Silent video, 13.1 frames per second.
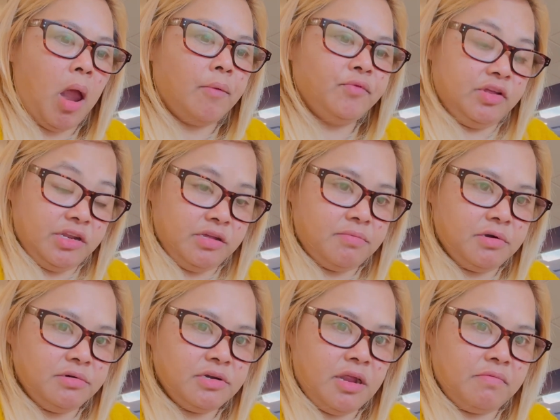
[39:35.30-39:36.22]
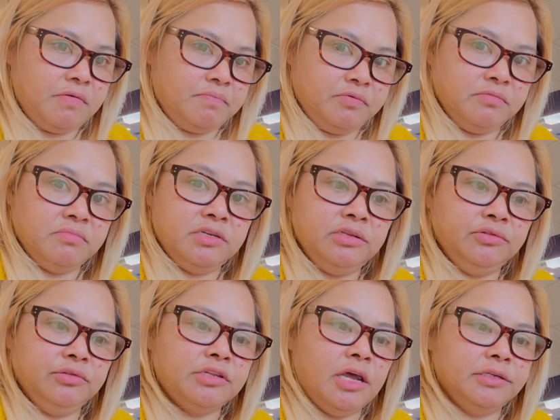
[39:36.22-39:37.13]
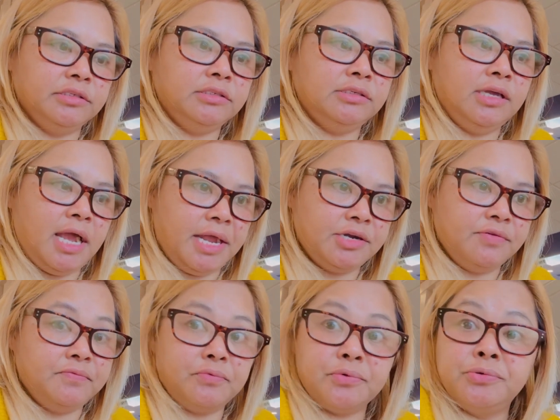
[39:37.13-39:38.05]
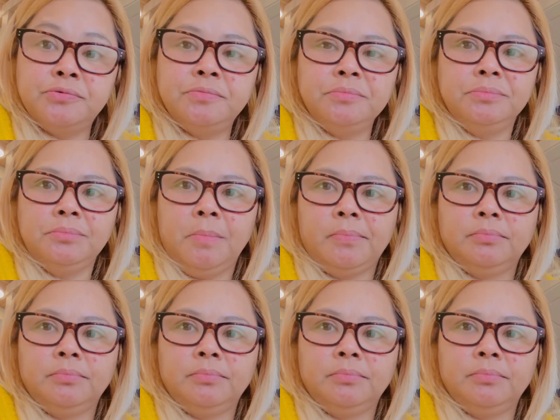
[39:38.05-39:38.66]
They never put me into that kind of room.